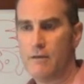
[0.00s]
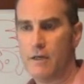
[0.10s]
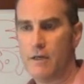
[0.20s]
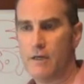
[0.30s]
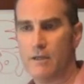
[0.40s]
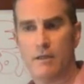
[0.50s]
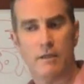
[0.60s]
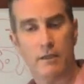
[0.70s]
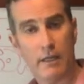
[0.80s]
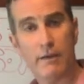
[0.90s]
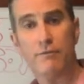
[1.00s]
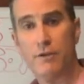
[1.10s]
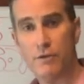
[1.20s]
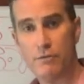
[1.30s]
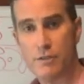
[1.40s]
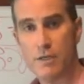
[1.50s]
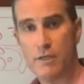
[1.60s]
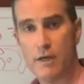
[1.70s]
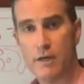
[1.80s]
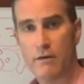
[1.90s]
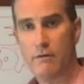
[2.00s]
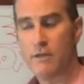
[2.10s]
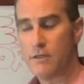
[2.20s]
life that you'll see there,